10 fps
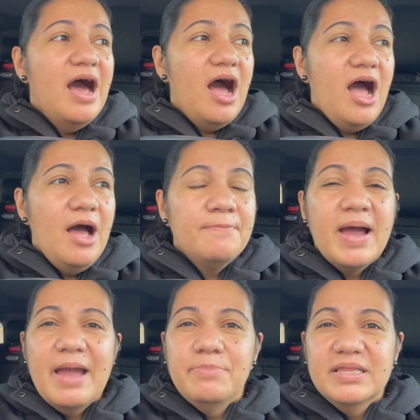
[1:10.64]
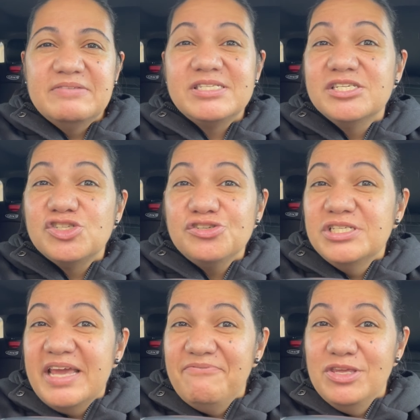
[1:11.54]
I believe Sister
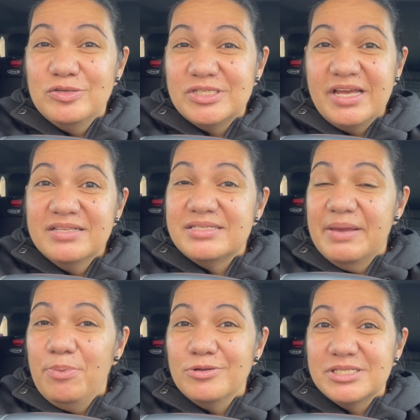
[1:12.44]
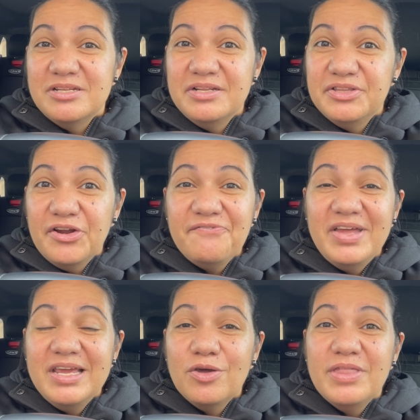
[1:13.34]
Saving You Scents, they posted in their
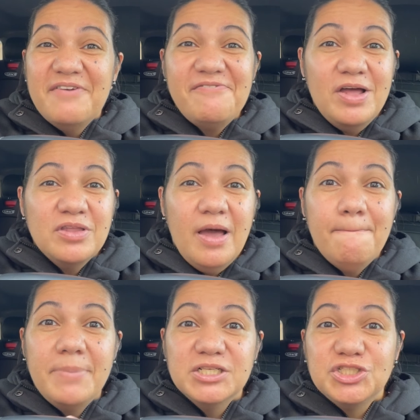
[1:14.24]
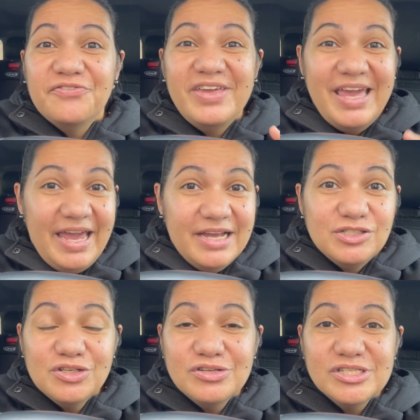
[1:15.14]
video, they found a bunch of
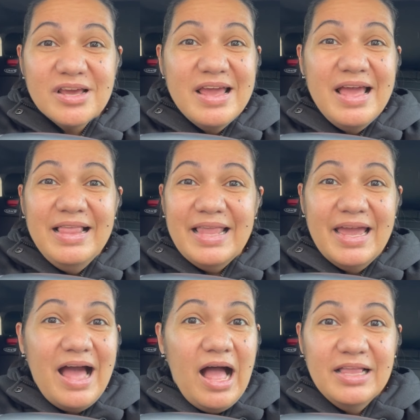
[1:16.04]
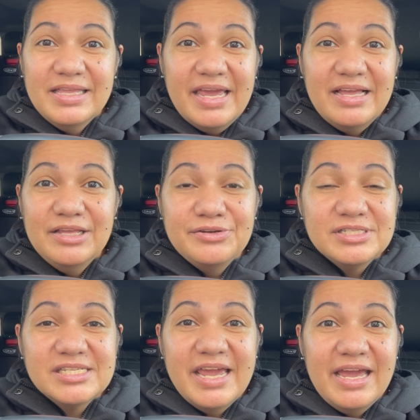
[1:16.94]
candles, like holiday
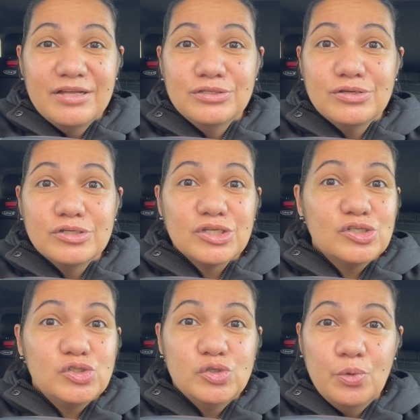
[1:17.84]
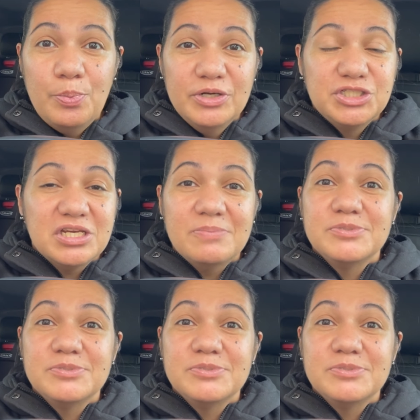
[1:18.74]
clearance candles, super cheap.